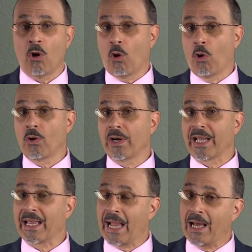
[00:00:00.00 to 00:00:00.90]
or a
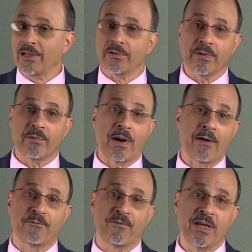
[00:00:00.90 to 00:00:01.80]
gallery
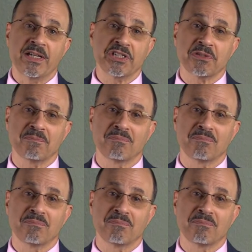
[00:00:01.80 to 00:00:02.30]
wrap finish,